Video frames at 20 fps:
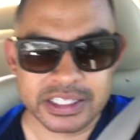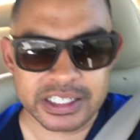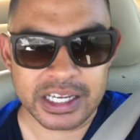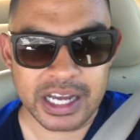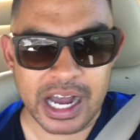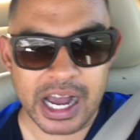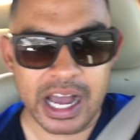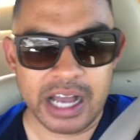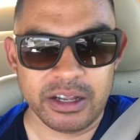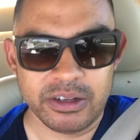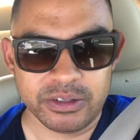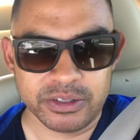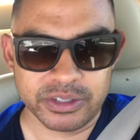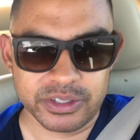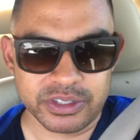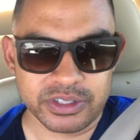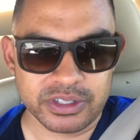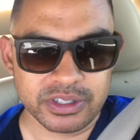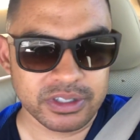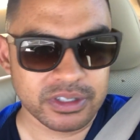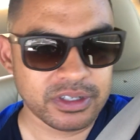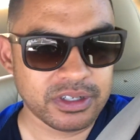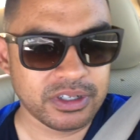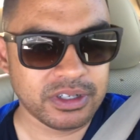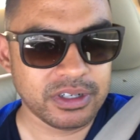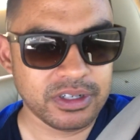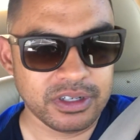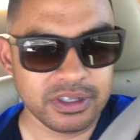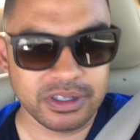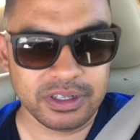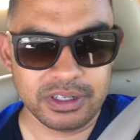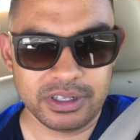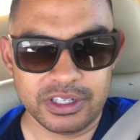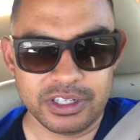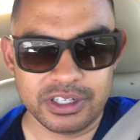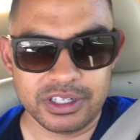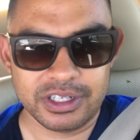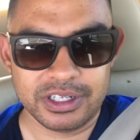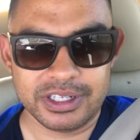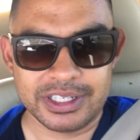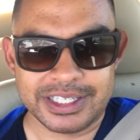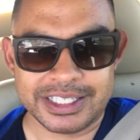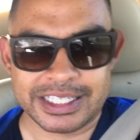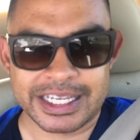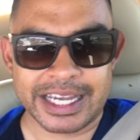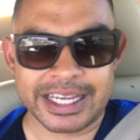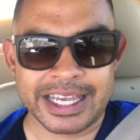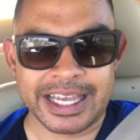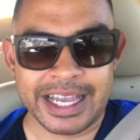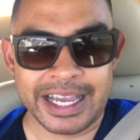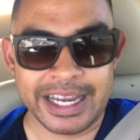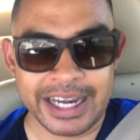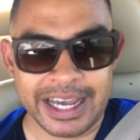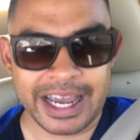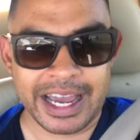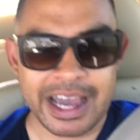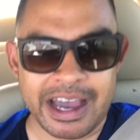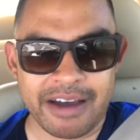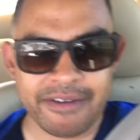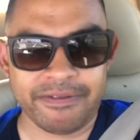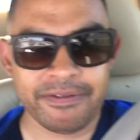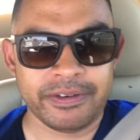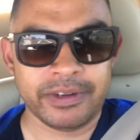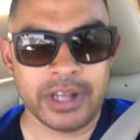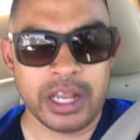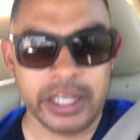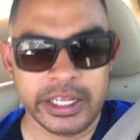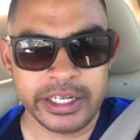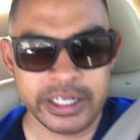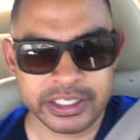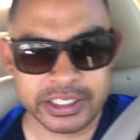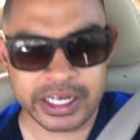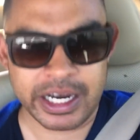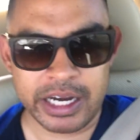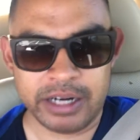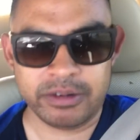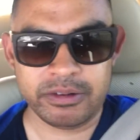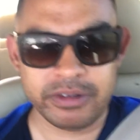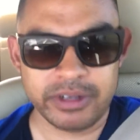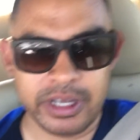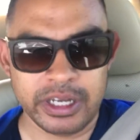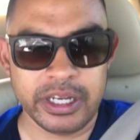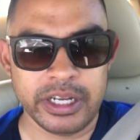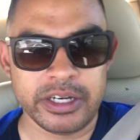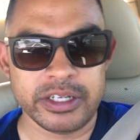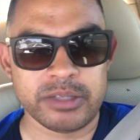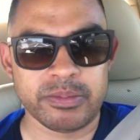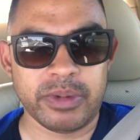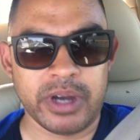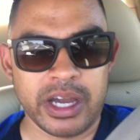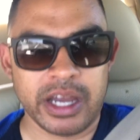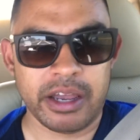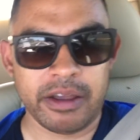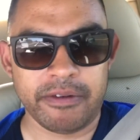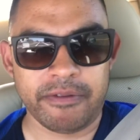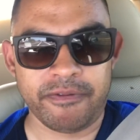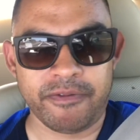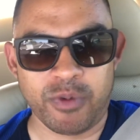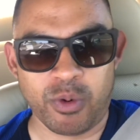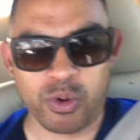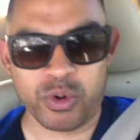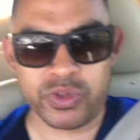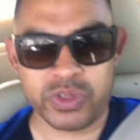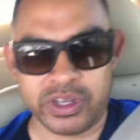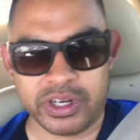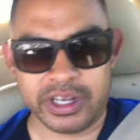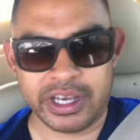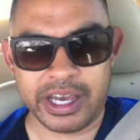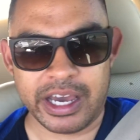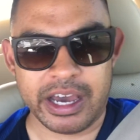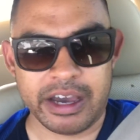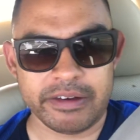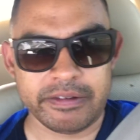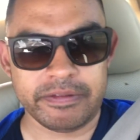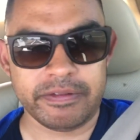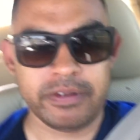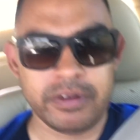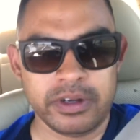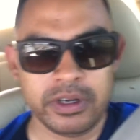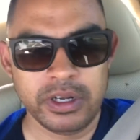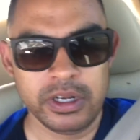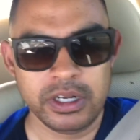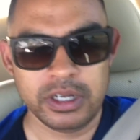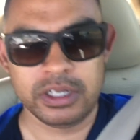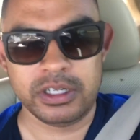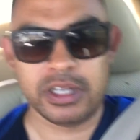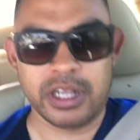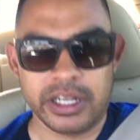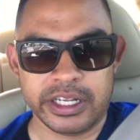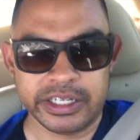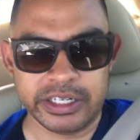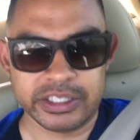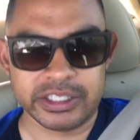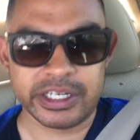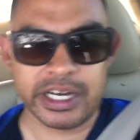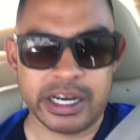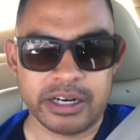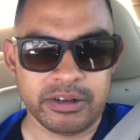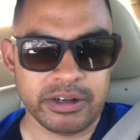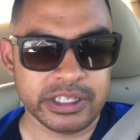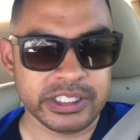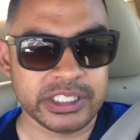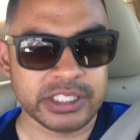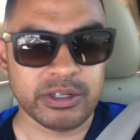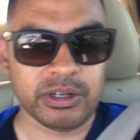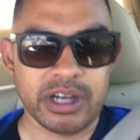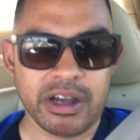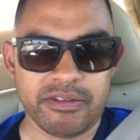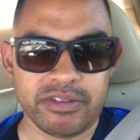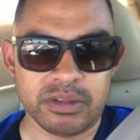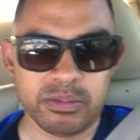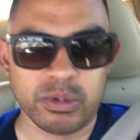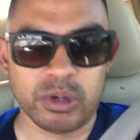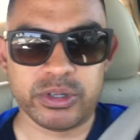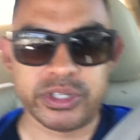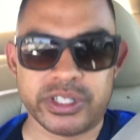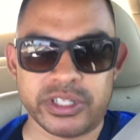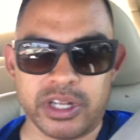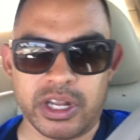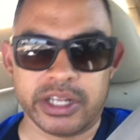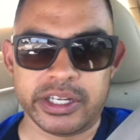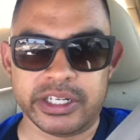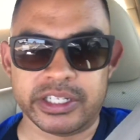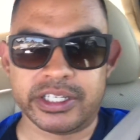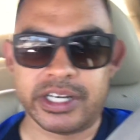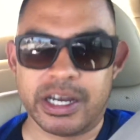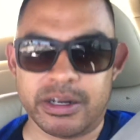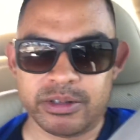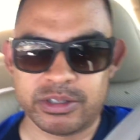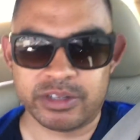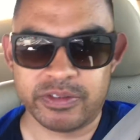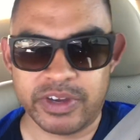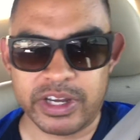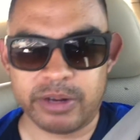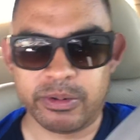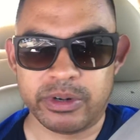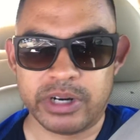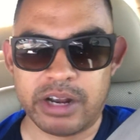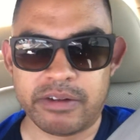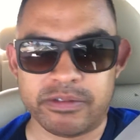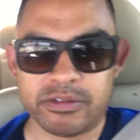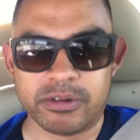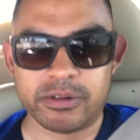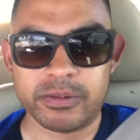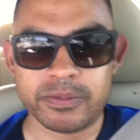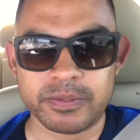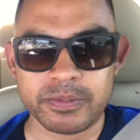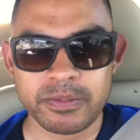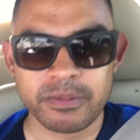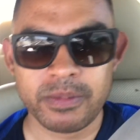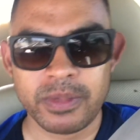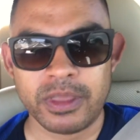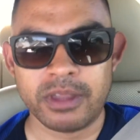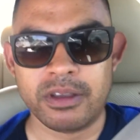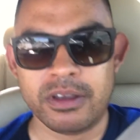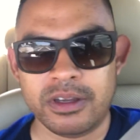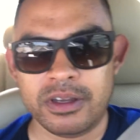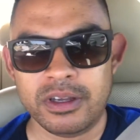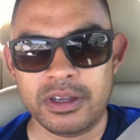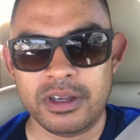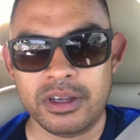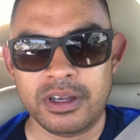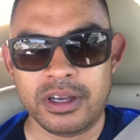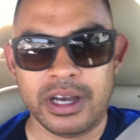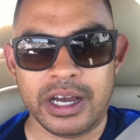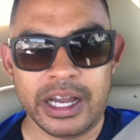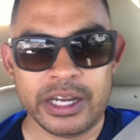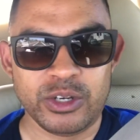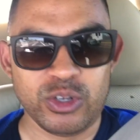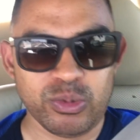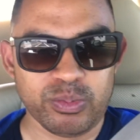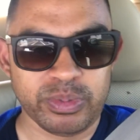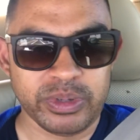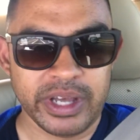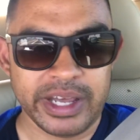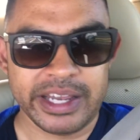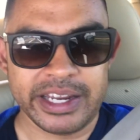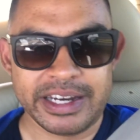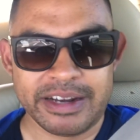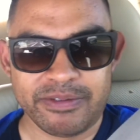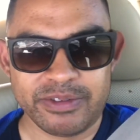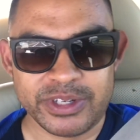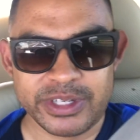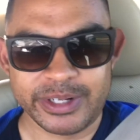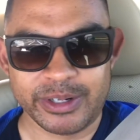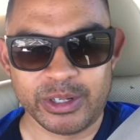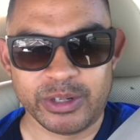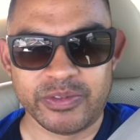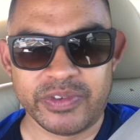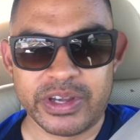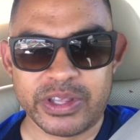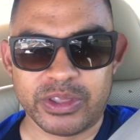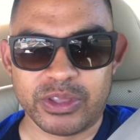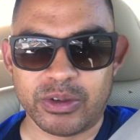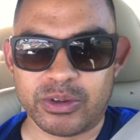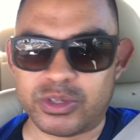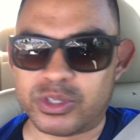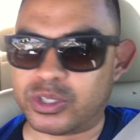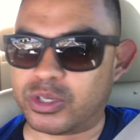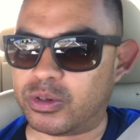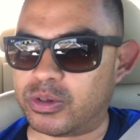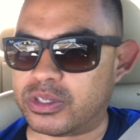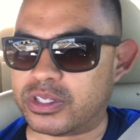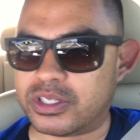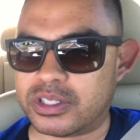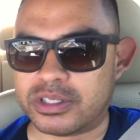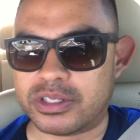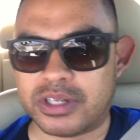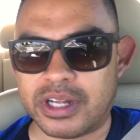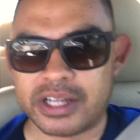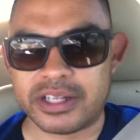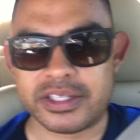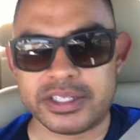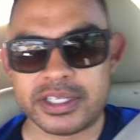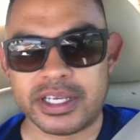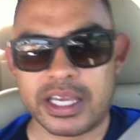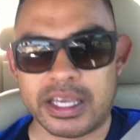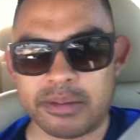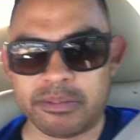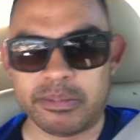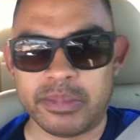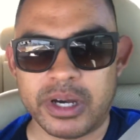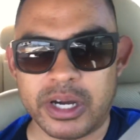It's Kyle's second and a half La Liga title, and it is my fourth and a half La Liga title. I still have the most La Liga titles of anyone ever. I do play in every single event though, so it's not saying